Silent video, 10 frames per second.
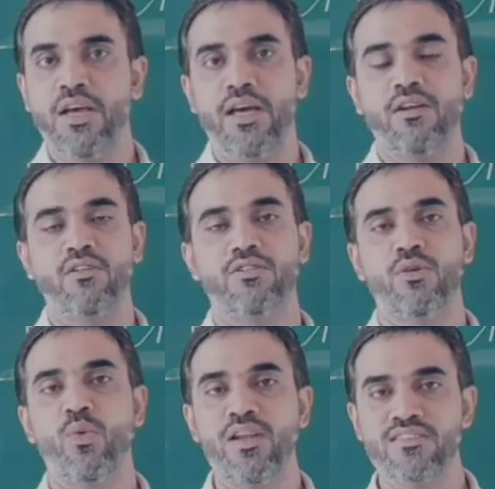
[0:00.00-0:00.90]
and on the
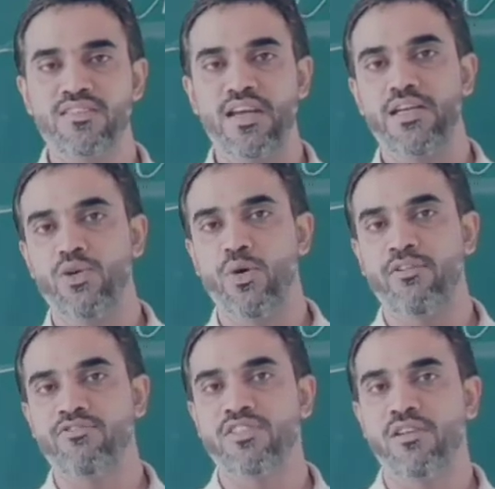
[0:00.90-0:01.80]
one side you
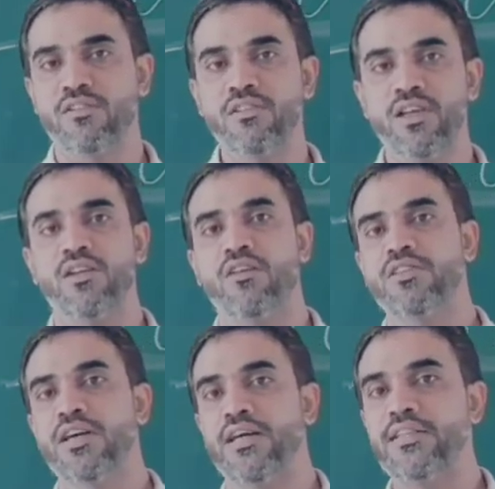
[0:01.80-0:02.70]
have children, and on
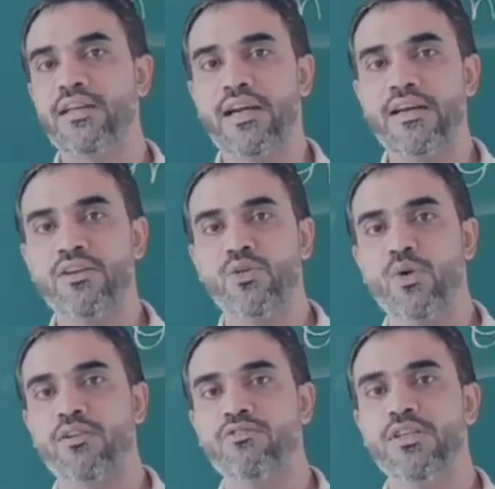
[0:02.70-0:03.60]
the other hand you
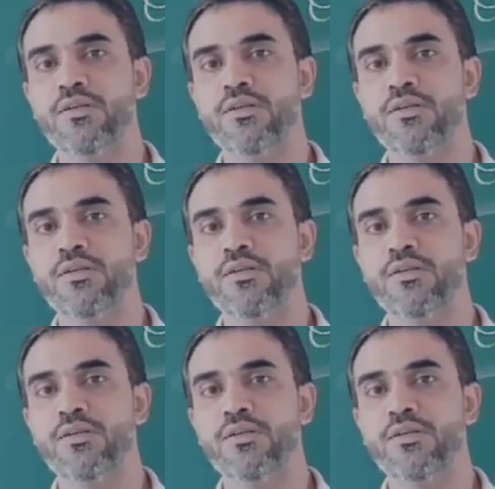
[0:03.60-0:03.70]
have the